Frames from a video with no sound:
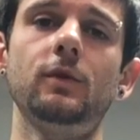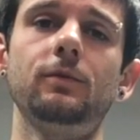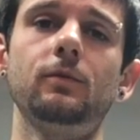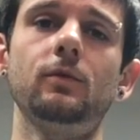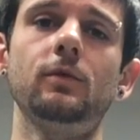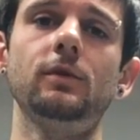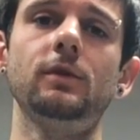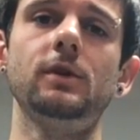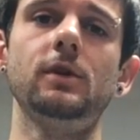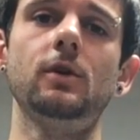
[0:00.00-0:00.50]

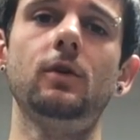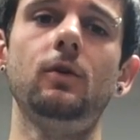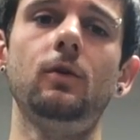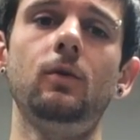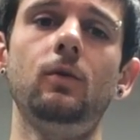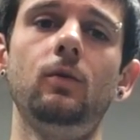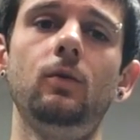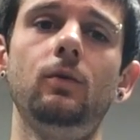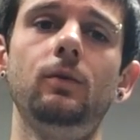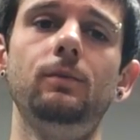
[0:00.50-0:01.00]
really
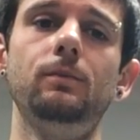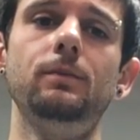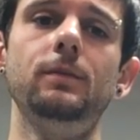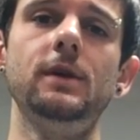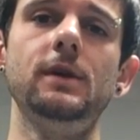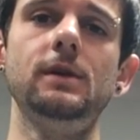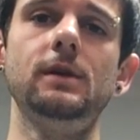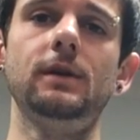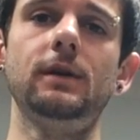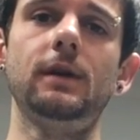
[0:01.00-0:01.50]
old,
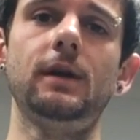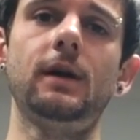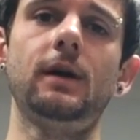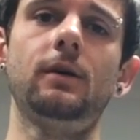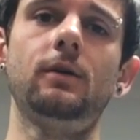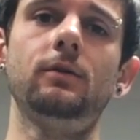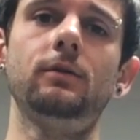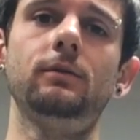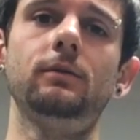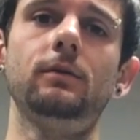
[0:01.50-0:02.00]
beaten
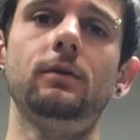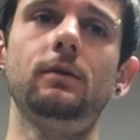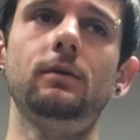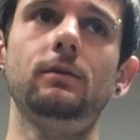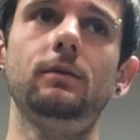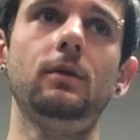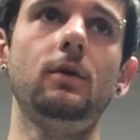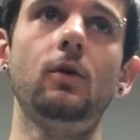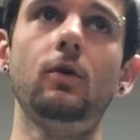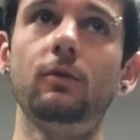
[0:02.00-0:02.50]
down,
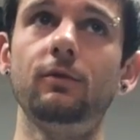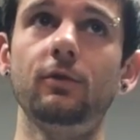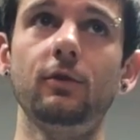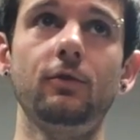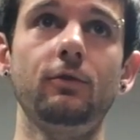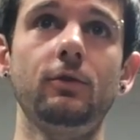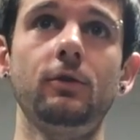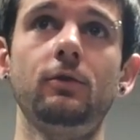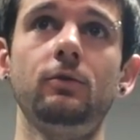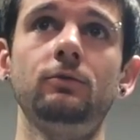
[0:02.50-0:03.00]

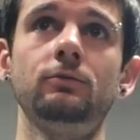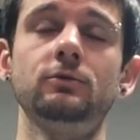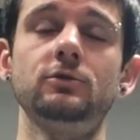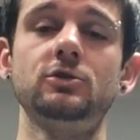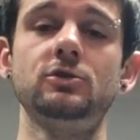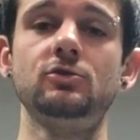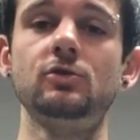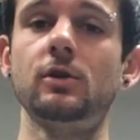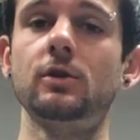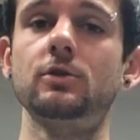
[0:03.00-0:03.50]
overgrown
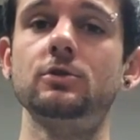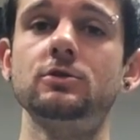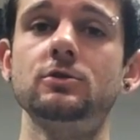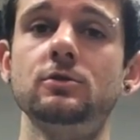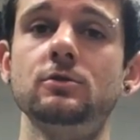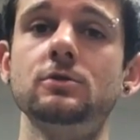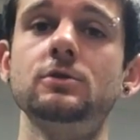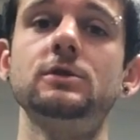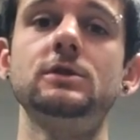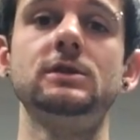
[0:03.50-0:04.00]

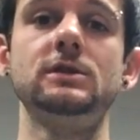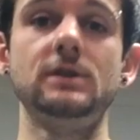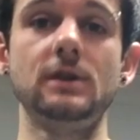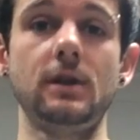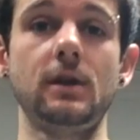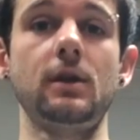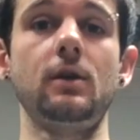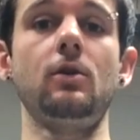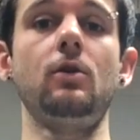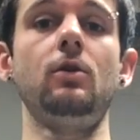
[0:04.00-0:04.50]
structures
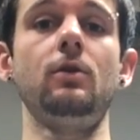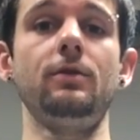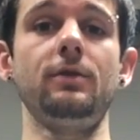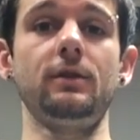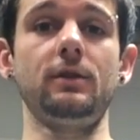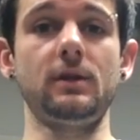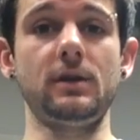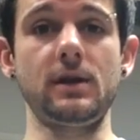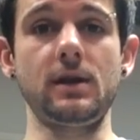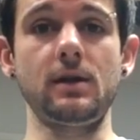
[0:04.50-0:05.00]
sitting on the
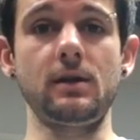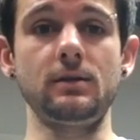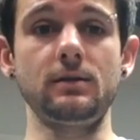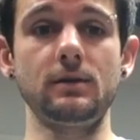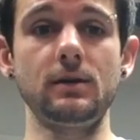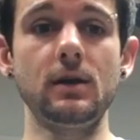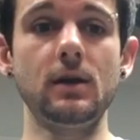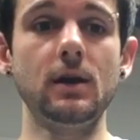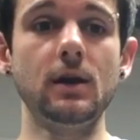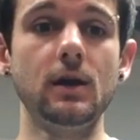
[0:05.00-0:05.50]

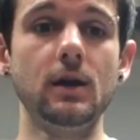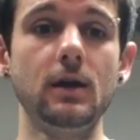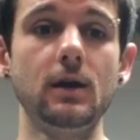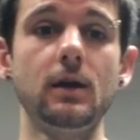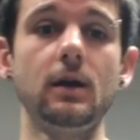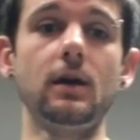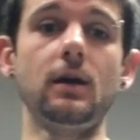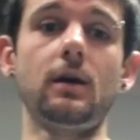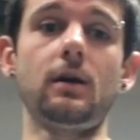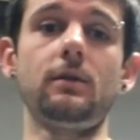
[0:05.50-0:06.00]
land
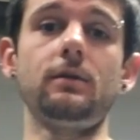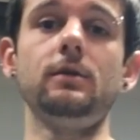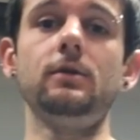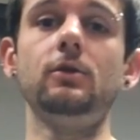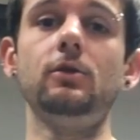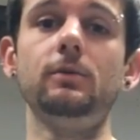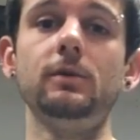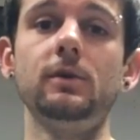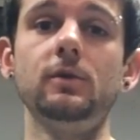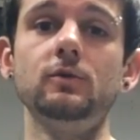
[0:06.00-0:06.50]
that
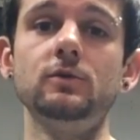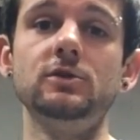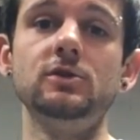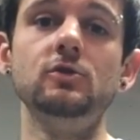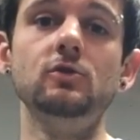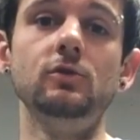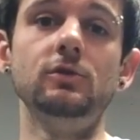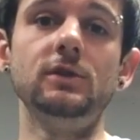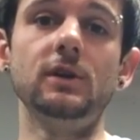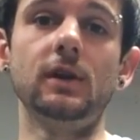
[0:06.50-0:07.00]
nobody was
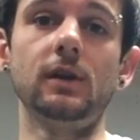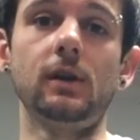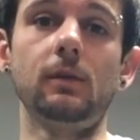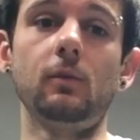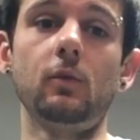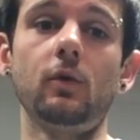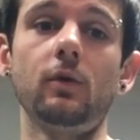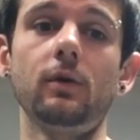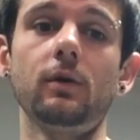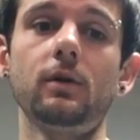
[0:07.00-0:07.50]
using
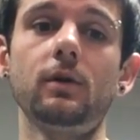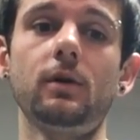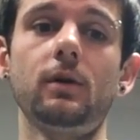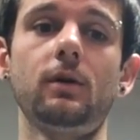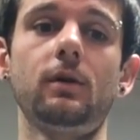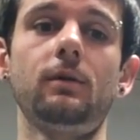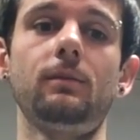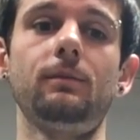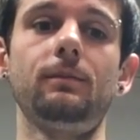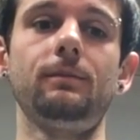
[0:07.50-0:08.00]
anymore.
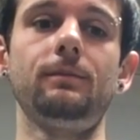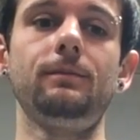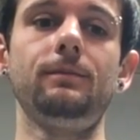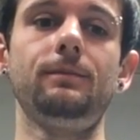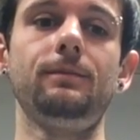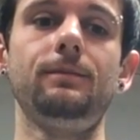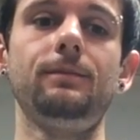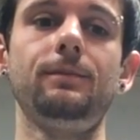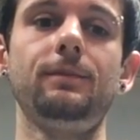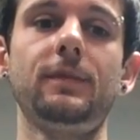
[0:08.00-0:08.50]

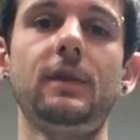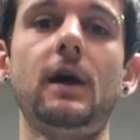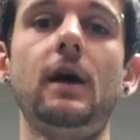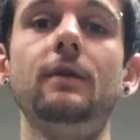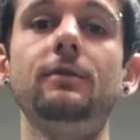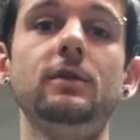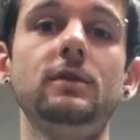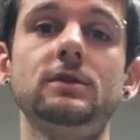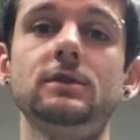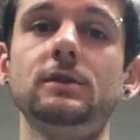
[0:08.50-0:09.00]

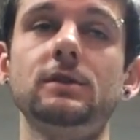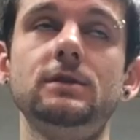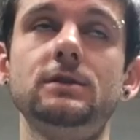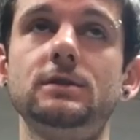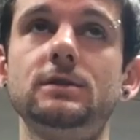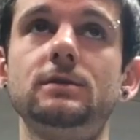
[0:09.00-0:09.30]
Obviously,